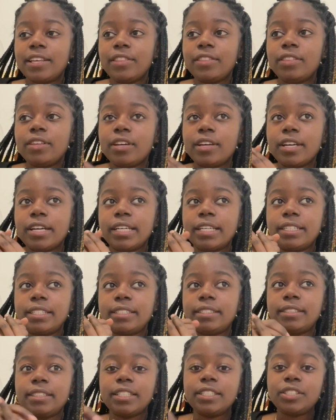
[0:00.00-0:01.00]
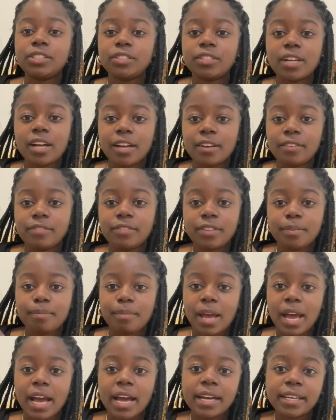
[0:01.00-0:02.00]
the center of the
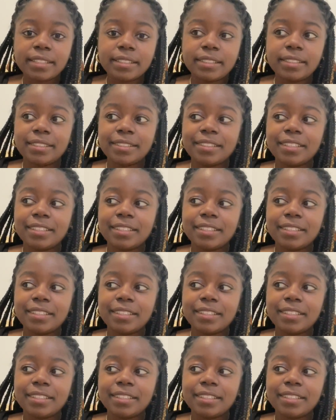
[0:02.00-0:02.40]
Mass,